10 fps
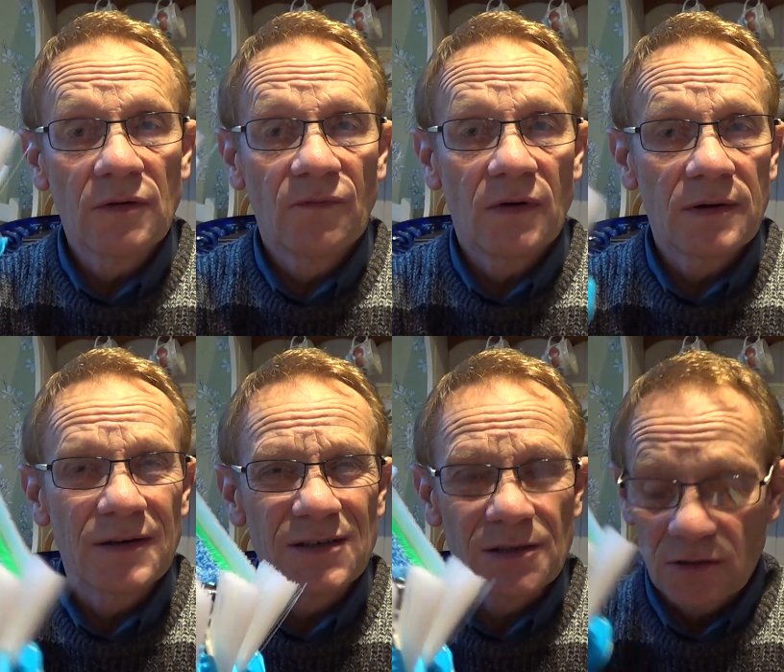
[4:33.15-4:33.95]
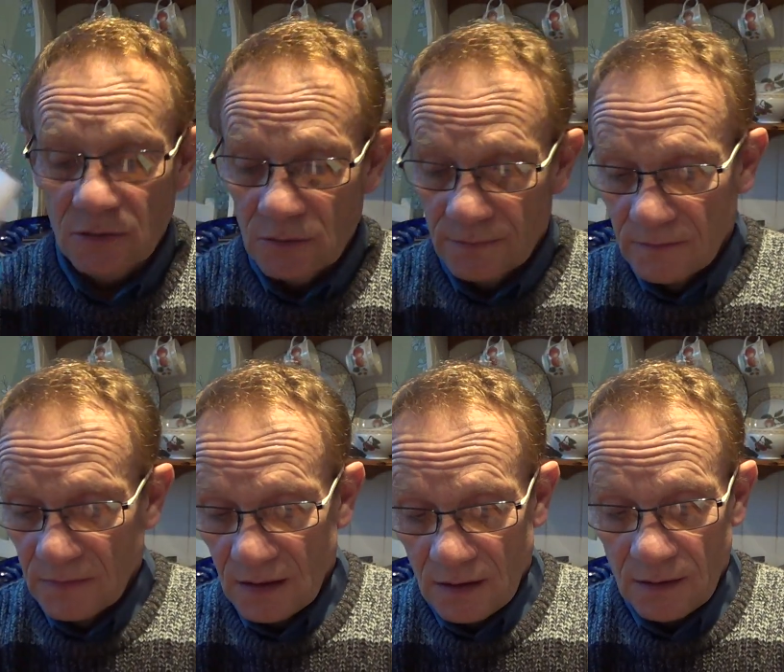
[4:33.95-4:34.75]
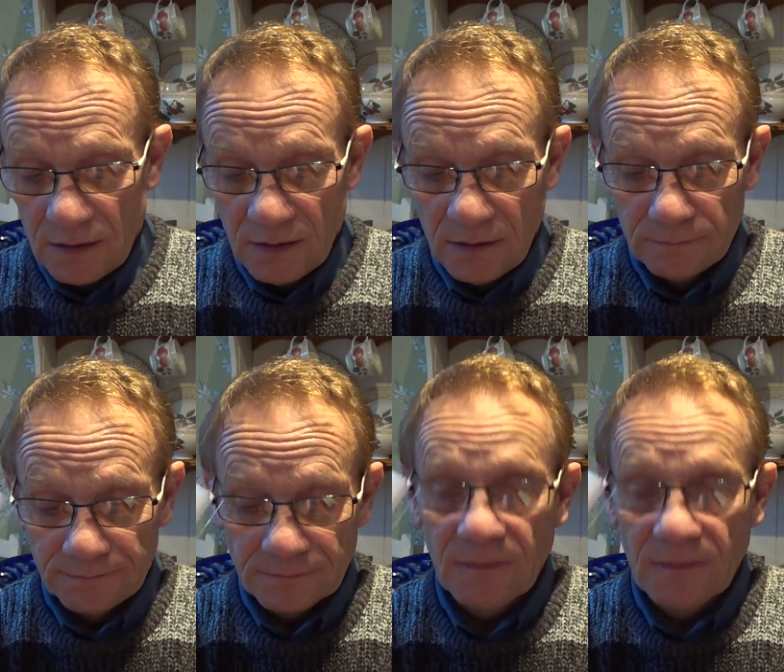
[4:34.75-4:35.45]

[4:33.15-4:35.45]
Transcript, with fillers: advise though um,